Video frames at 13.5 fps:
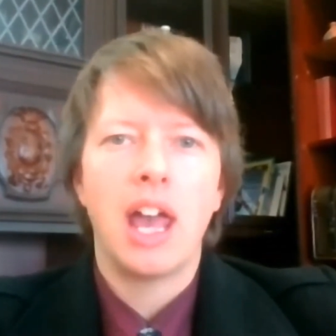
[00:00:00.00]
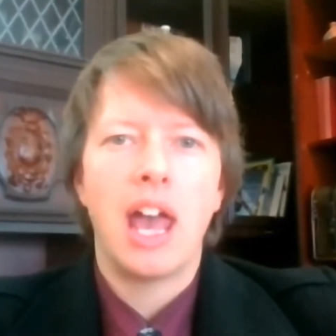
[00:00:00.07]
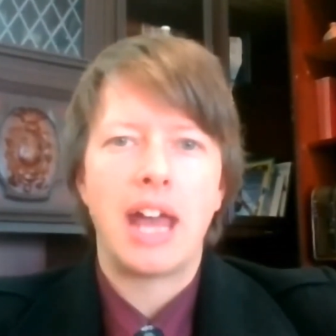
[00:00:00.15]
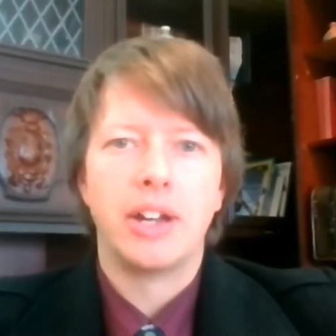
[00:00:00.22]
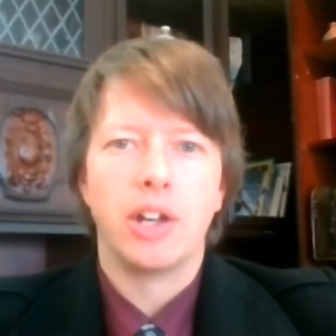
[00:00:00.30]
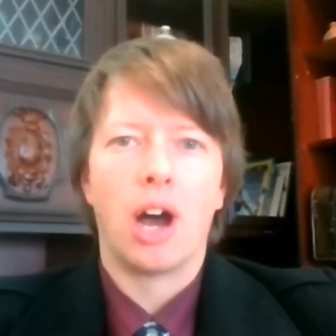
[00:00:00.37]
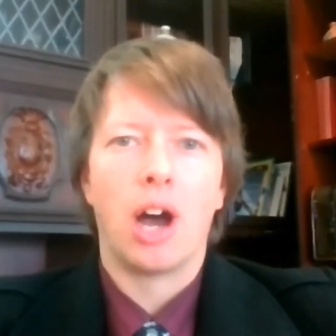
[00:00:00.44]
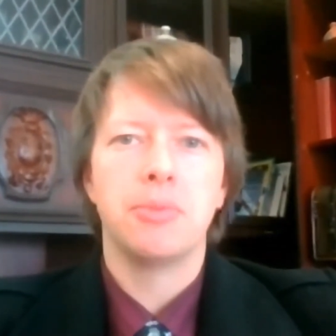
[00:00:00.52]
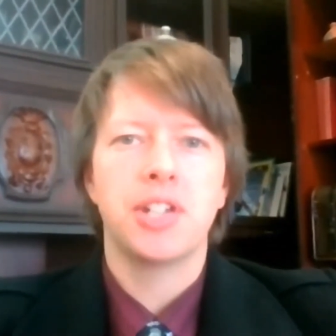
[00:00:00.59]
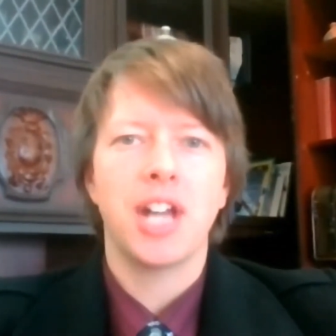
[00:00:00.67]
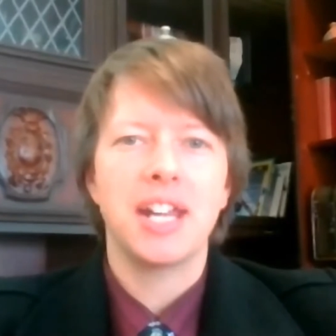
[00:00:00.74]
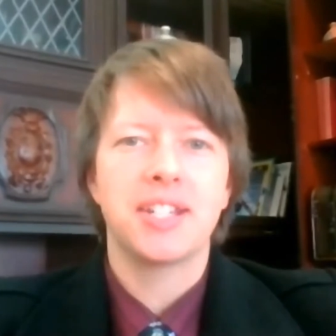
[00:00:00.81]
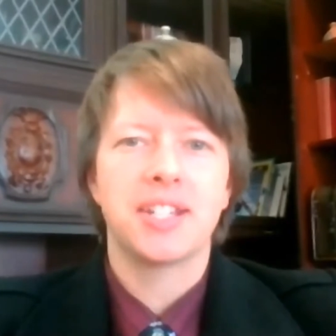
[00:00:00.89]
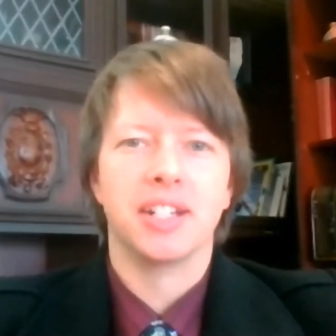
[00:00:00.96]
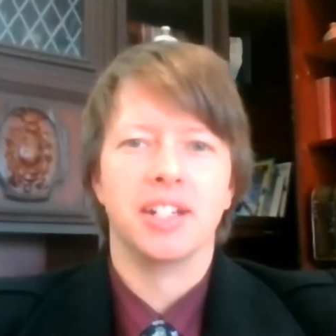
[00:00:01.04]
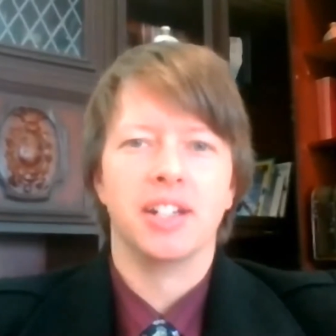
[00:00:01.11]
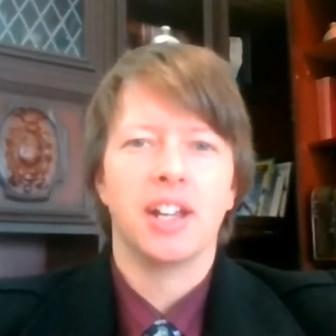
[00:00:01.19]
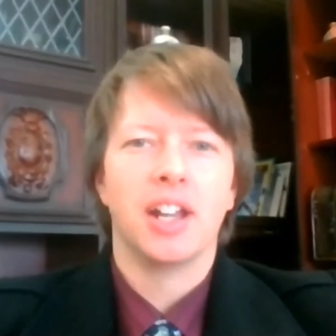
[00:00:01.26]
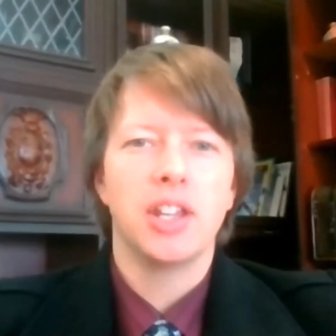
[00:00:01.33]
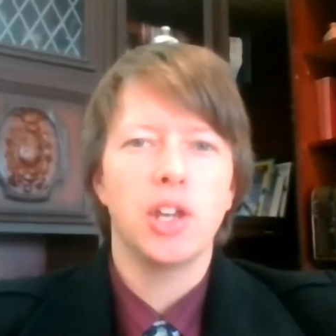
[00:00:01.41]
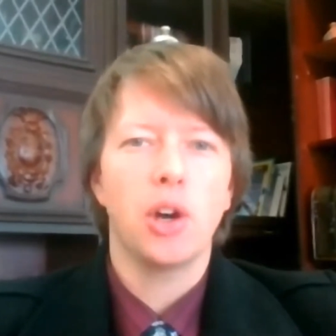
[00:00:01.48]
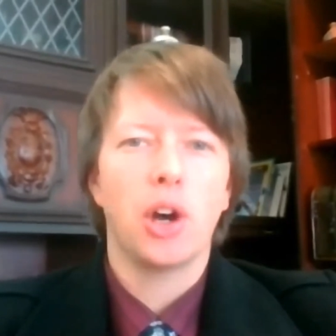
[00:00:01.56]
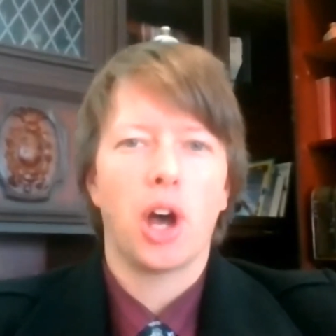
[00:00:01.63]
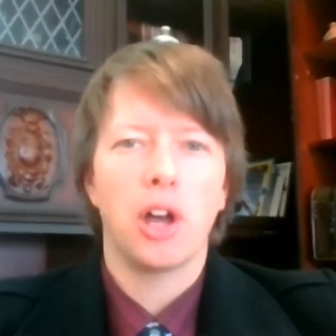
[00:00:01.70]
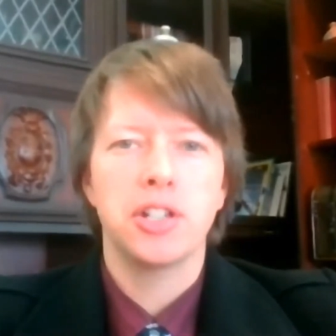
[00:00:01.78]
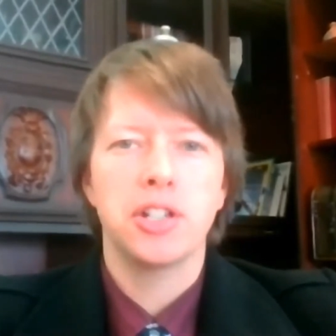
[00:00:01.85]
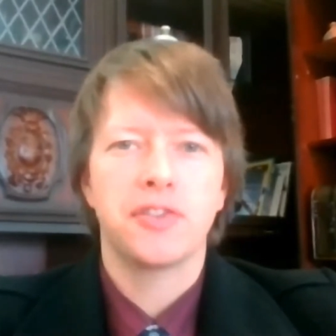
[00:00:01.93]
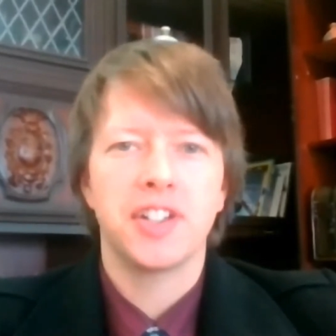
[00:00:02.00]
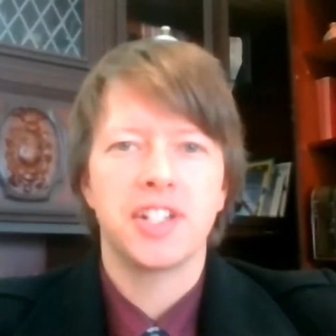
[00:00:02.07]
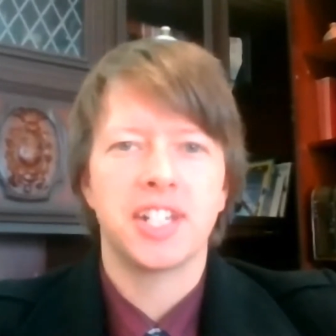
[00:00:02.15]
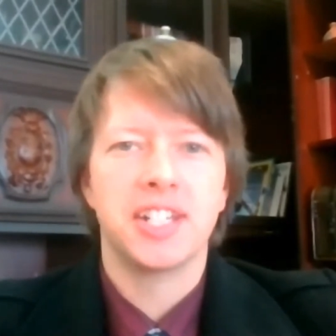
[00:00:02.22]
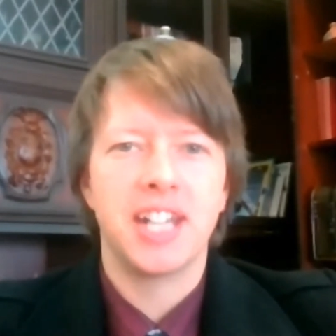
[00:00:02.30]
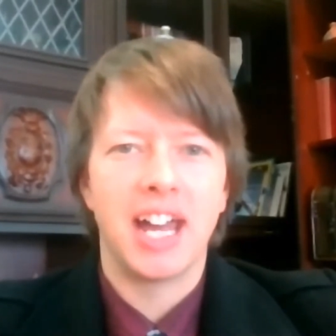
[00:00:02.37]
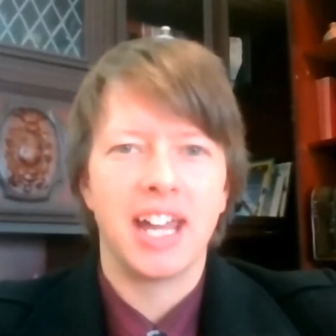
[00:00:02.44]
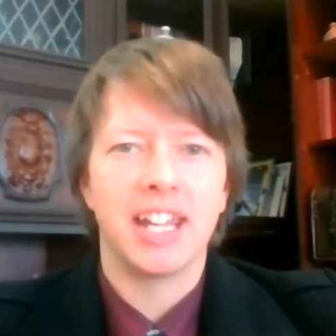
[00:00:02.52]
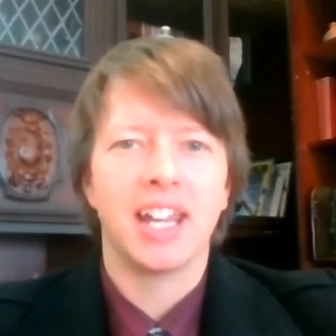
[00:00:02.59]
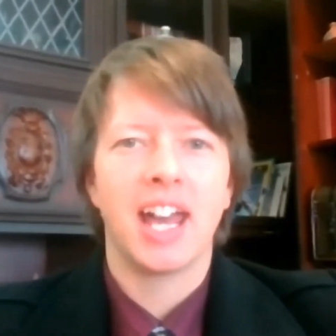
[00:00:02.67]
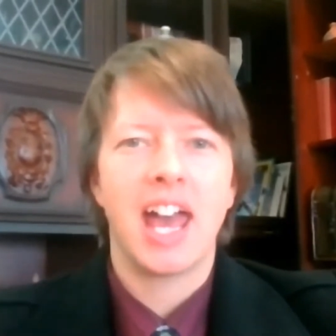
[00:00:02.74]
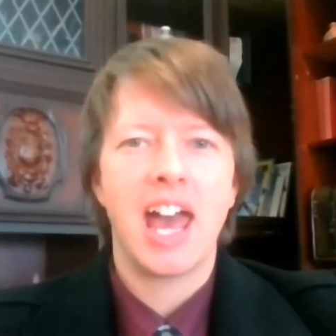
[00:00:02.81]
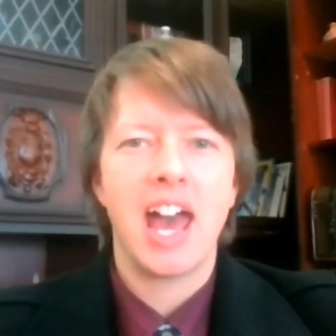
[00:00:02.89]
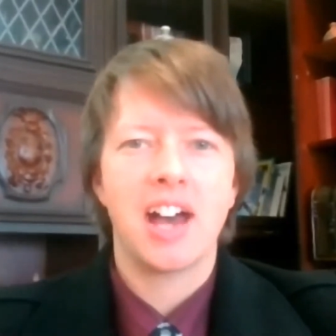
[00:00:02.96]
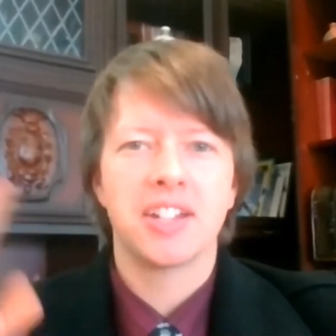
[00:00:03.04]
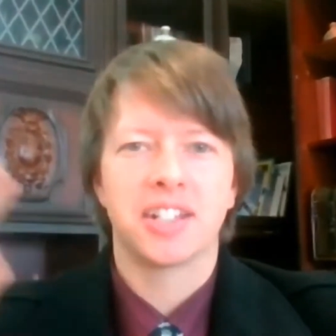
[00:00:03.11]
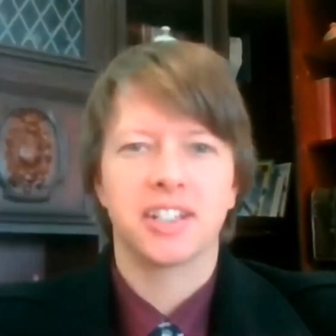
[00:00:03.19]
And I'm Jason, your host for today. How's it